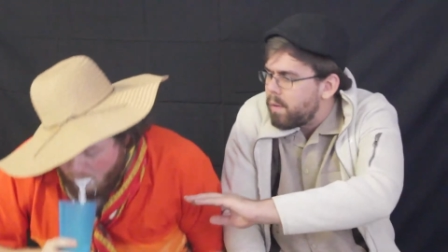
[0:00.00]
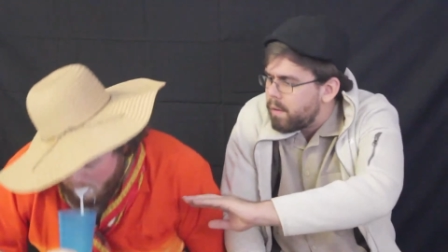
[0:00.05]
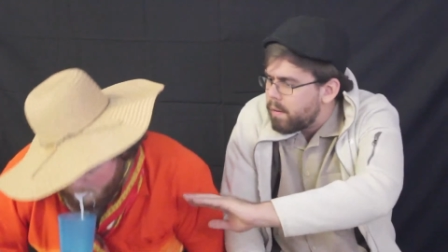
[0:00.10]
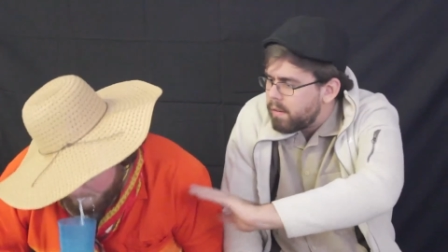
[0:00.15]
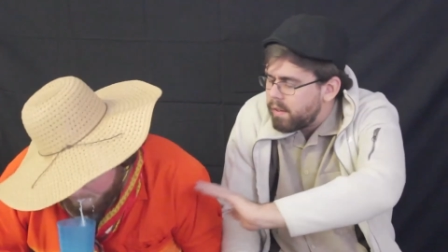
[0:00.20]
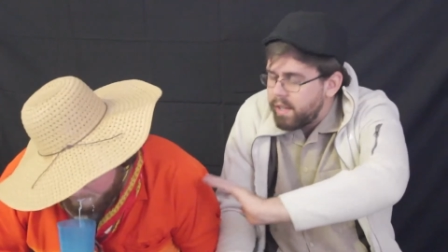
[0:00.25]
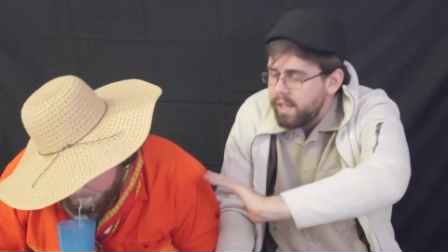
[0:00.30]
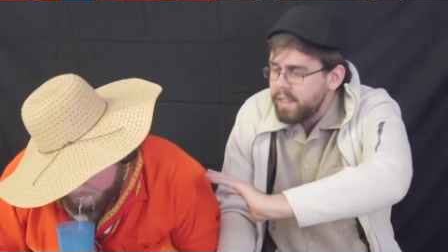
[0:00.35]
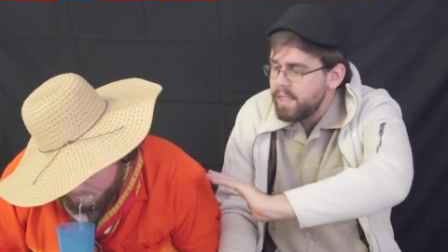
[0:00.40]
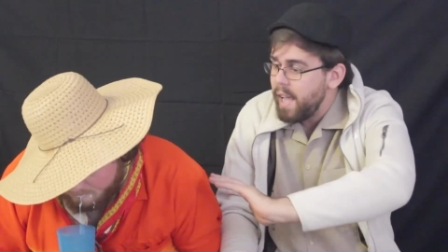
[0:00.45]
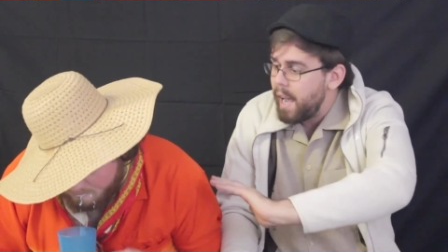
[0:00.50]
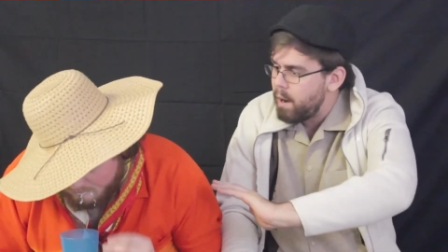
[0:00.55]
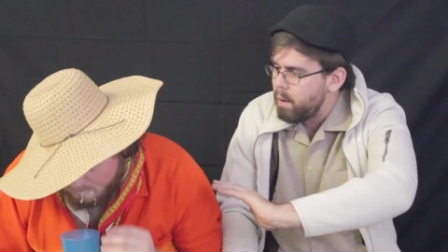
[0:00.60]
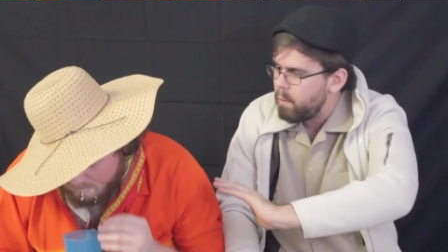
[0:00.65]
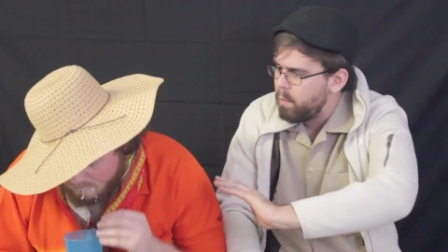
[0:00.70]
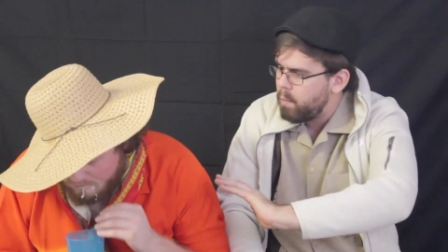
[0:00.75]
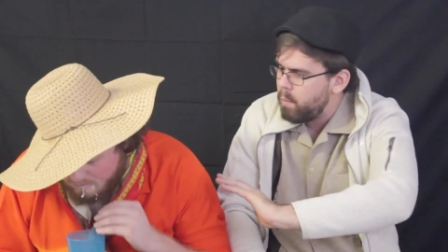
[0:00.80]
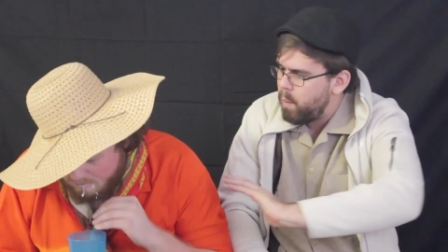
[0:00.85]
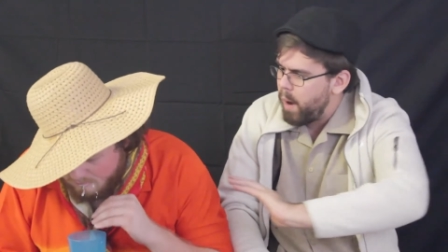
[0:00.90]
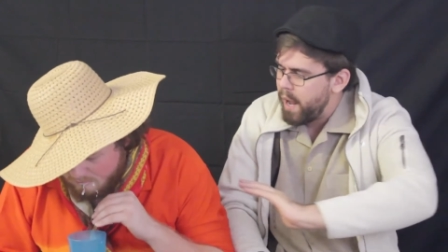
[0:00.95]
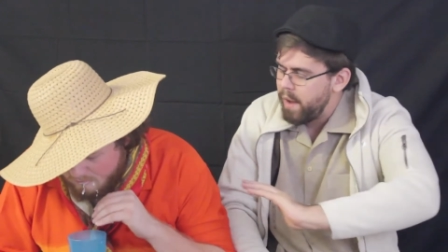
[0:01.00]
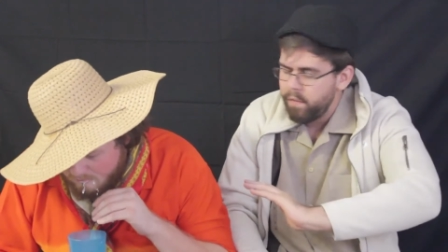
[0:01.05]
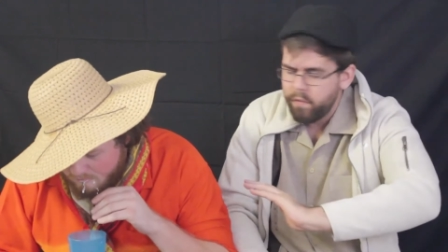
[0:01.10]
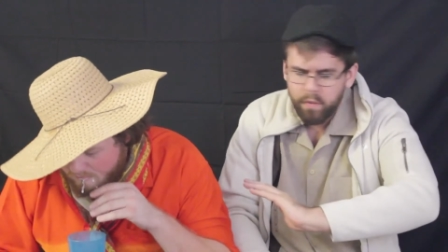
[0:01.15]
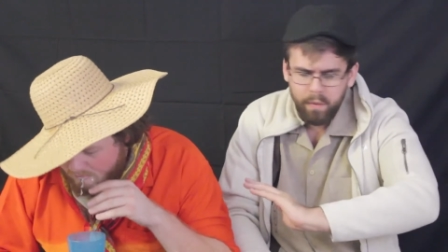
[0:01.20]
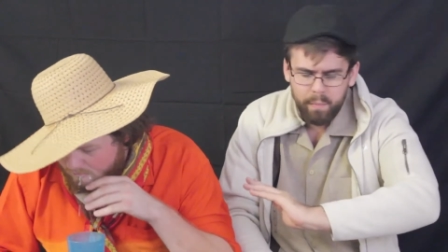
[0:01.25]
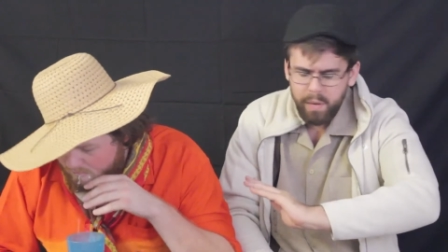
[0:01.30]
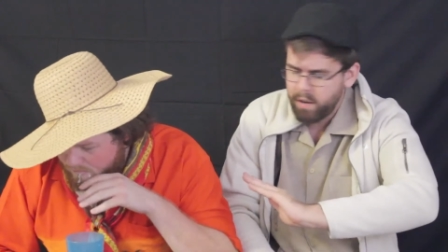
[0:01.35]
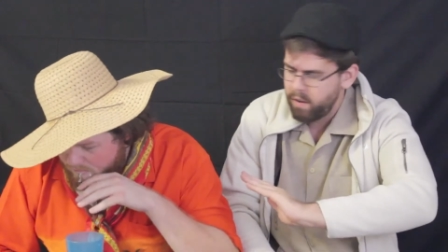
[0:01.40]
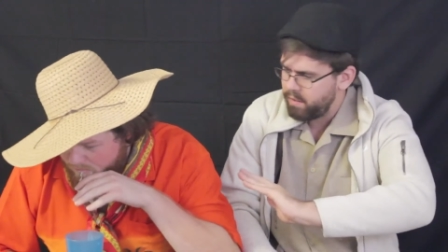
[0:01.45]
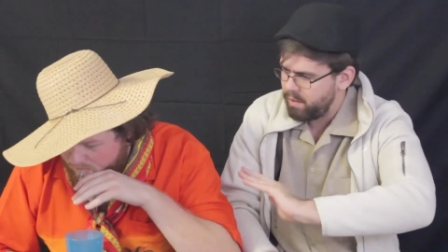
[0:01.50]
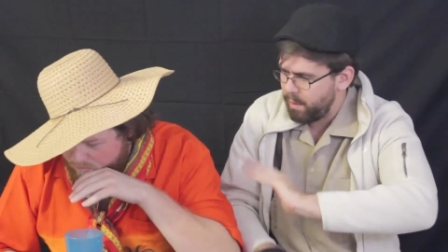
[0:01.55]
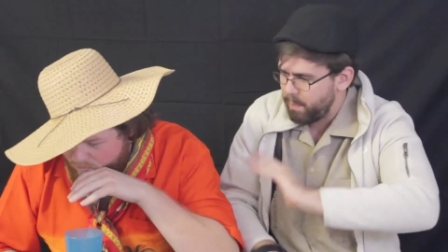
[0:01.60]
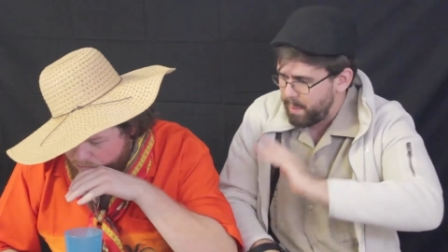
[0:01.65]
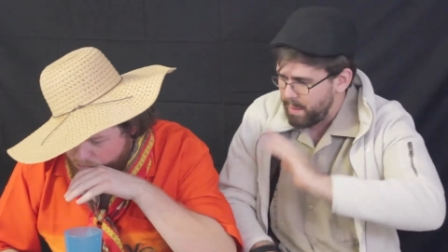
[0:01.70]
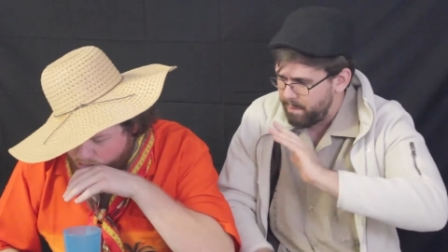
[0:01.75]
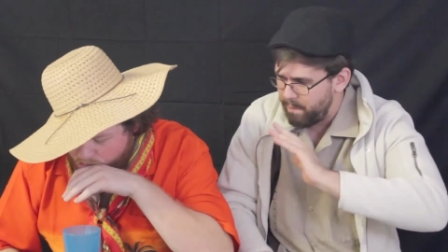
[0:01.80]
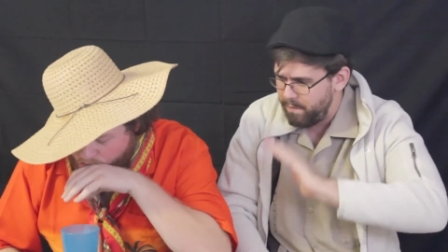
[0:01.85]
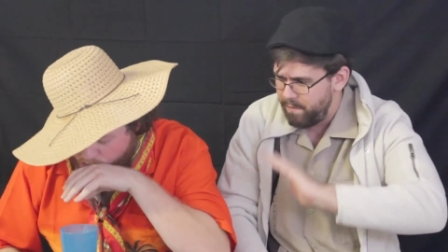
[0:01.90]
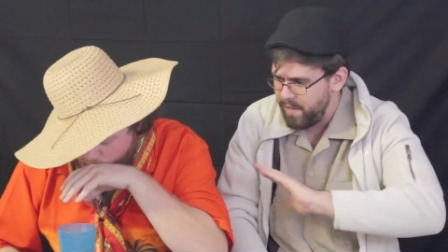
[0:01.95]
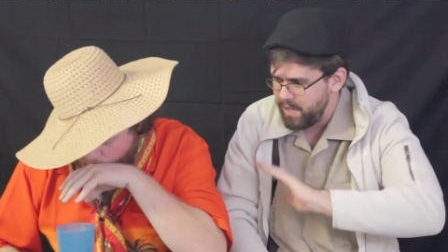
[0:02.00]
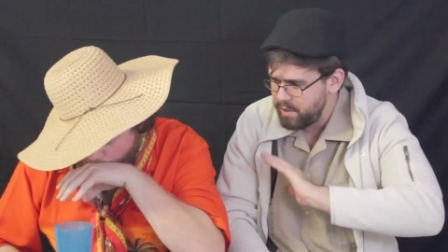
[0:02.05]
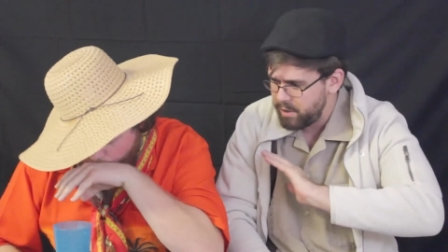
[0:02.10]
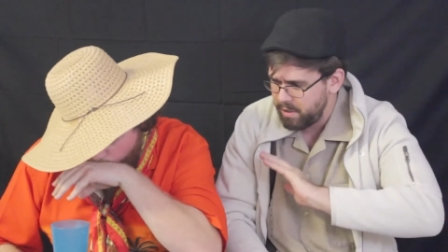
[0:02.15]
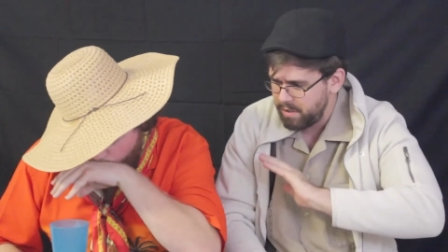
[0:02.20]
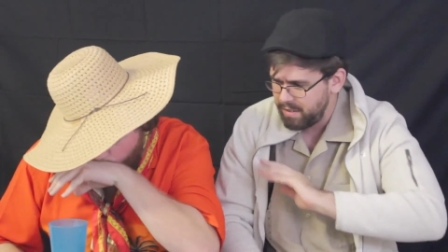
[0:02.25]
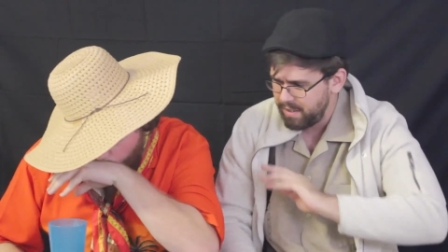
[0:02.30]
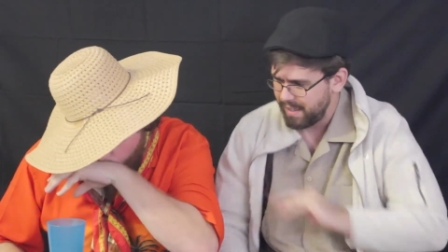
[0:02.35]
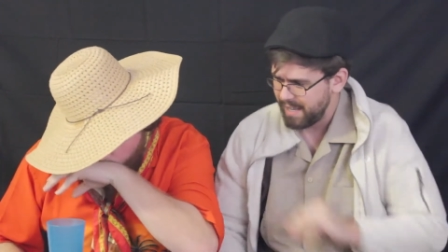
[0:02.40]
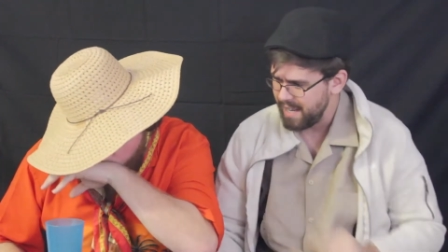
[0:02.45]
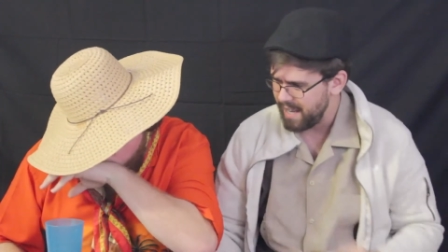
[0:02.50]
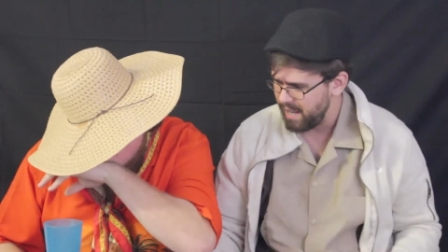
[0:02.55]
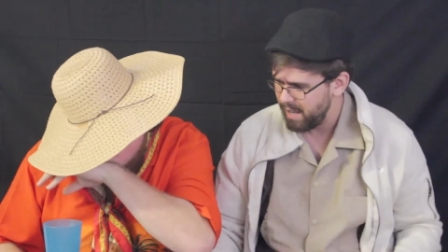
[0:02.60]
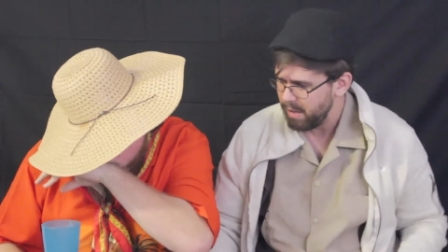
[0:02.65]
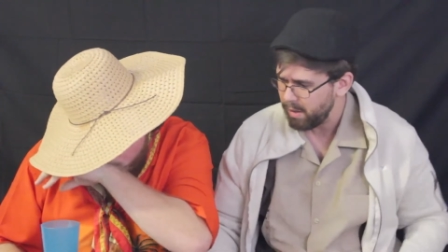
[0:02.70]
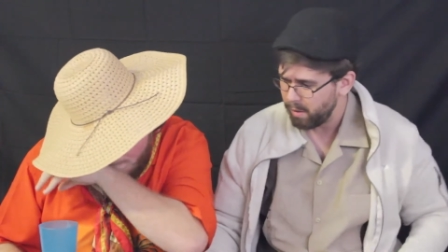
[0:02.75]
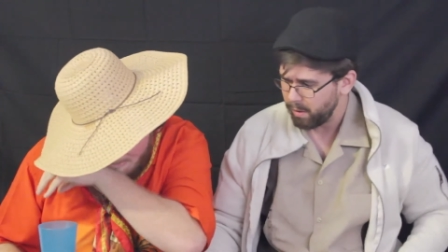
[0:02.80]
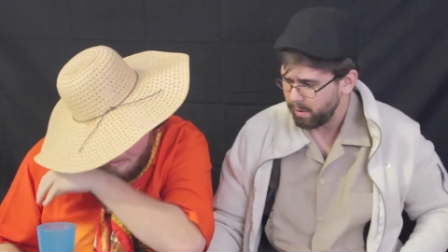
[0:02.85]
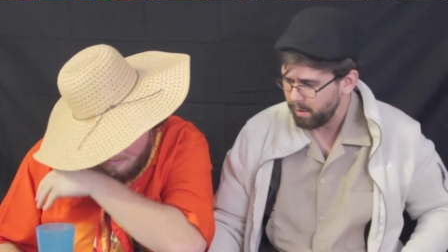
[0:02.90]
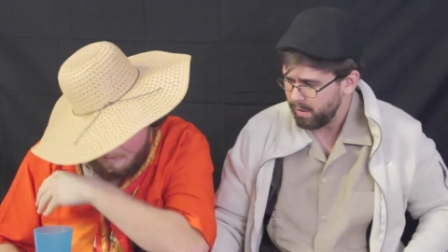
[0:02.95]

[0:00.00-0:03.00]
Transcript: Oh, get that away from me, or else I'll be viciously